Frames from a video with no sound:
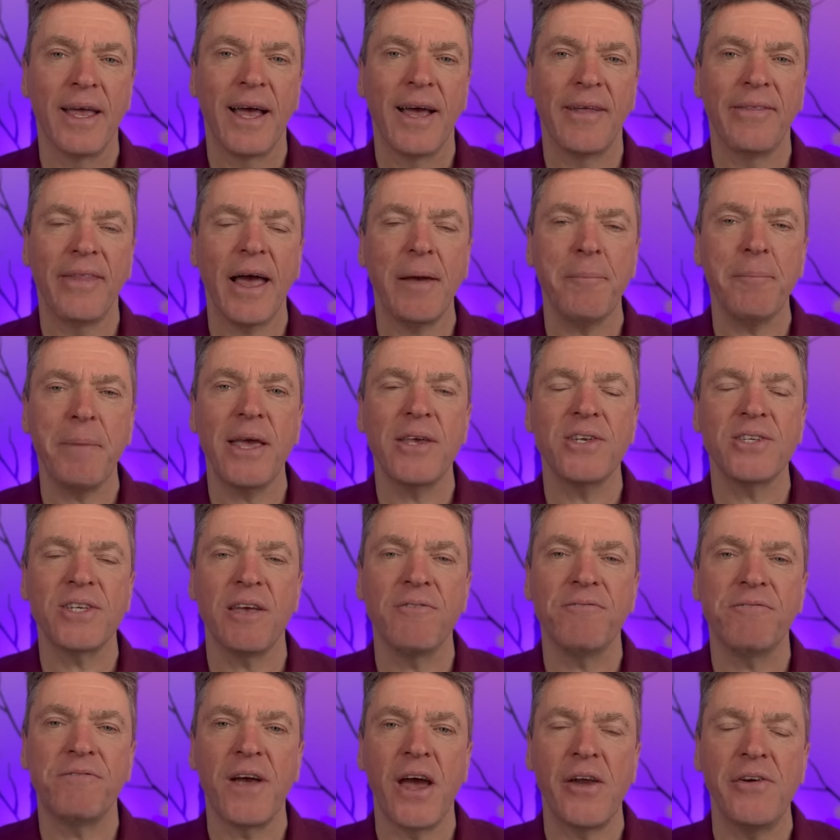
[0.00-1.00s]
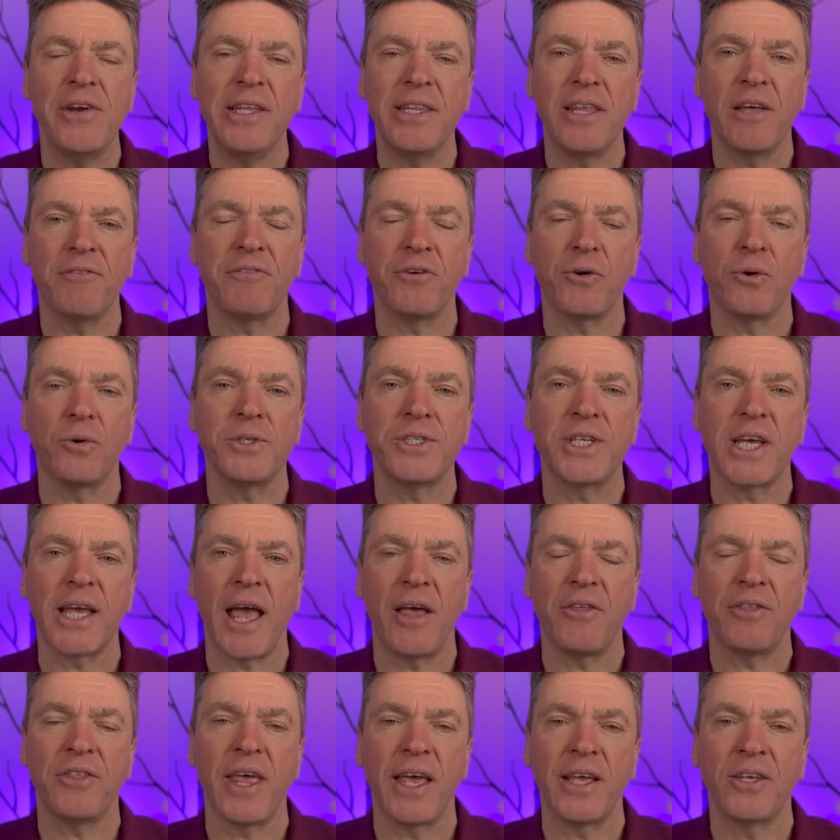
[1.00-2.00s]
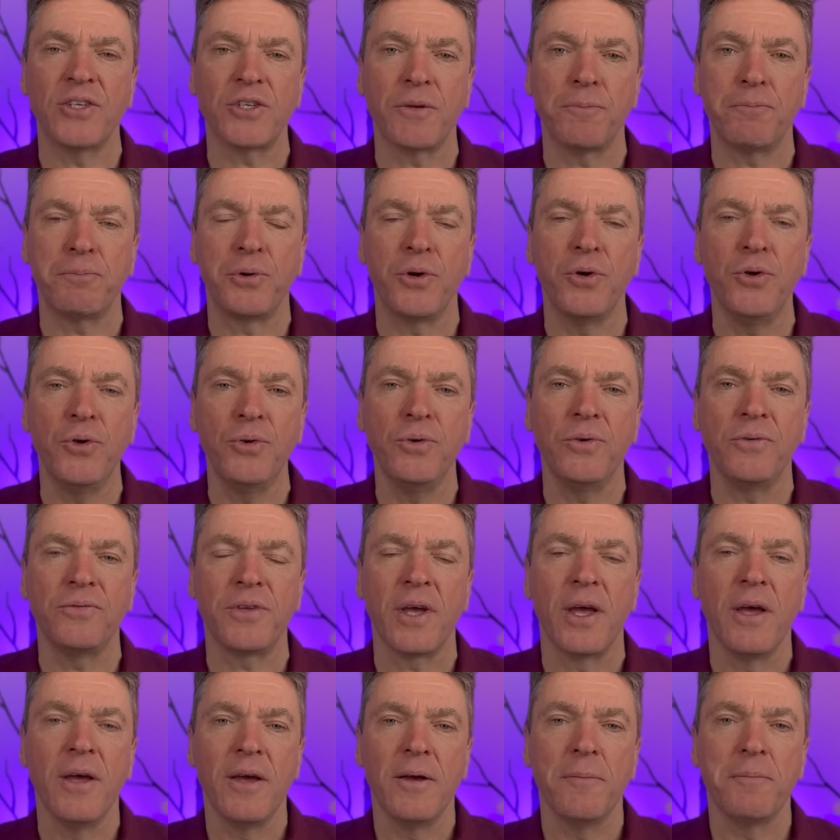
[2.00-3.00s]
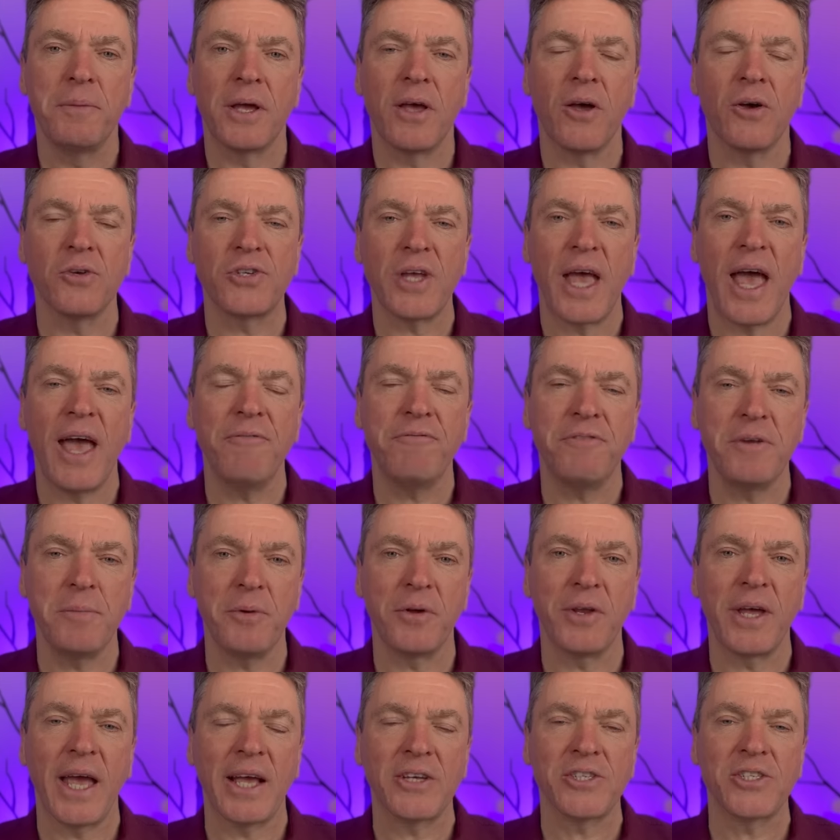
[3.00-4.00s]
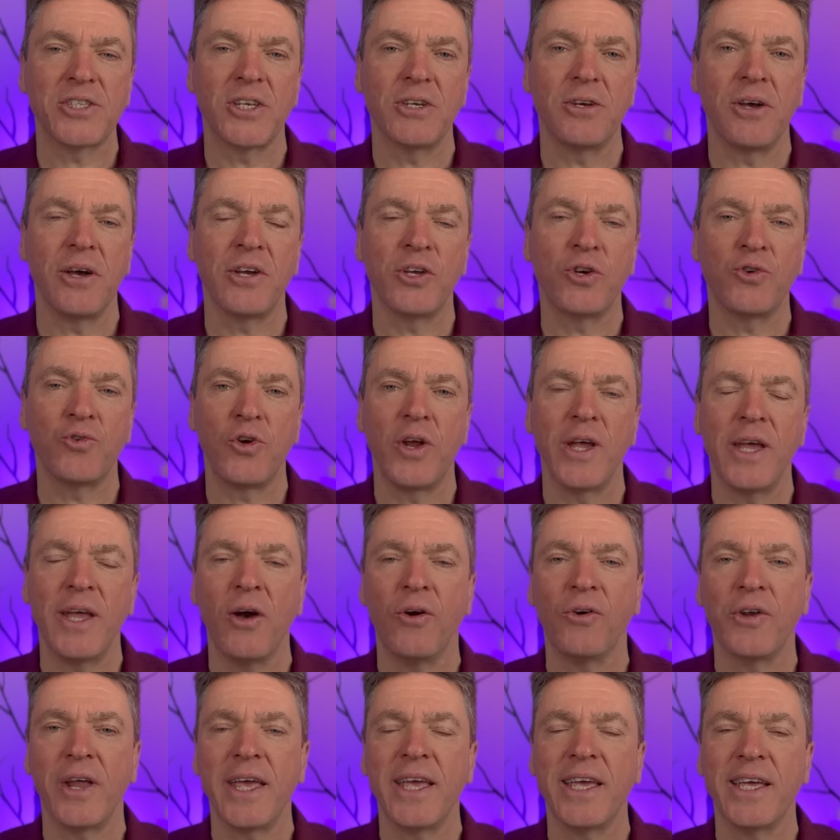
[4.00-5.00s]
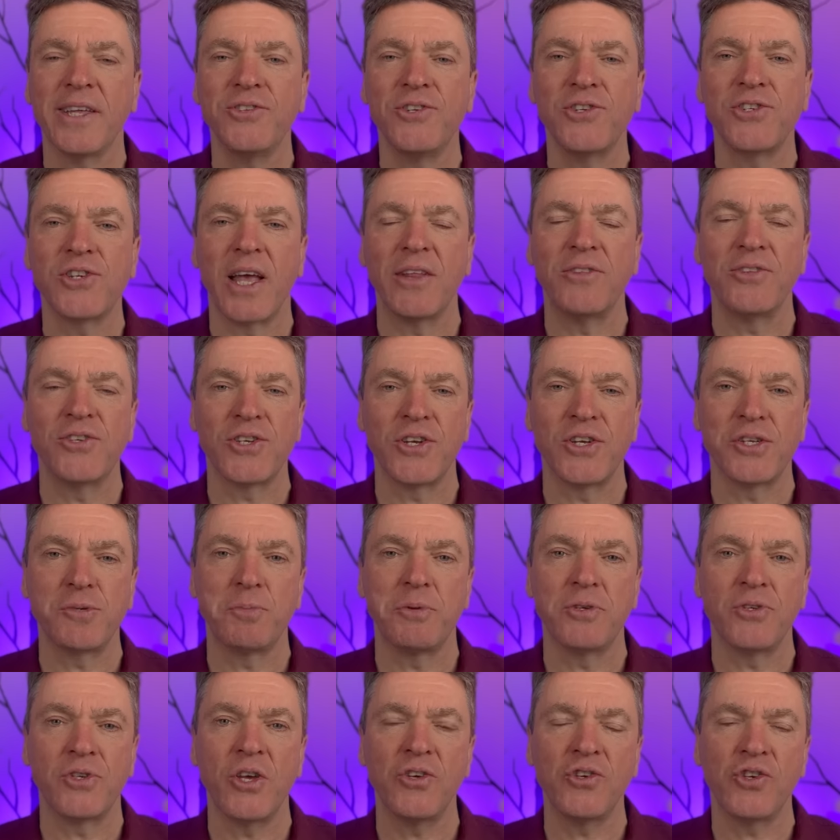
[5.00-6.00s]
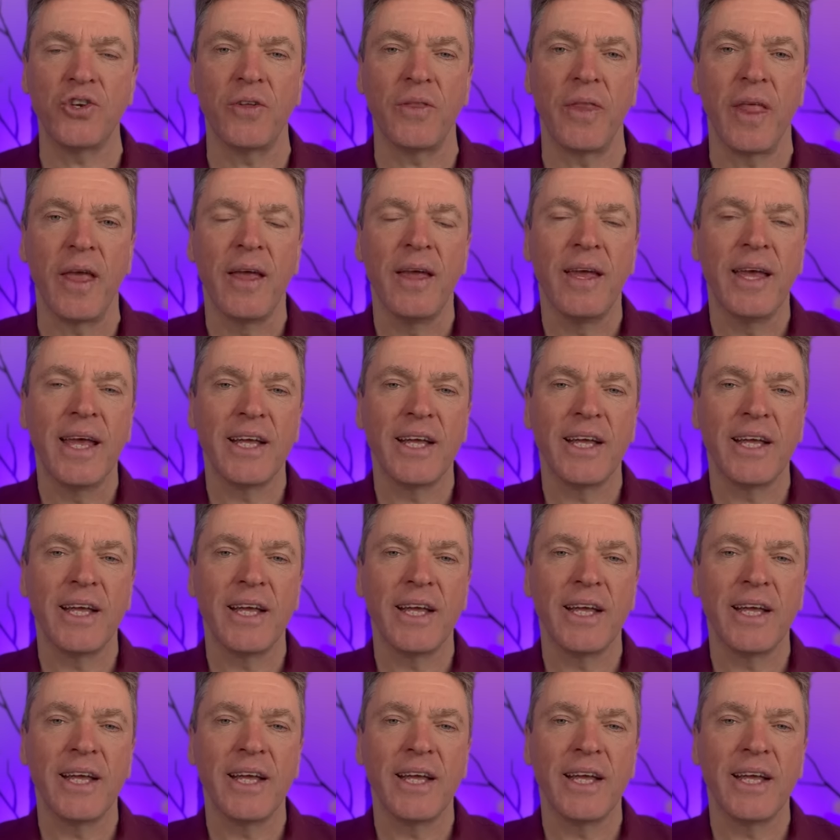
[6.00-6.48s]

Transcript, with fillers: And that makes it very difficult to get things approved because everybody has to agree on a consensus position.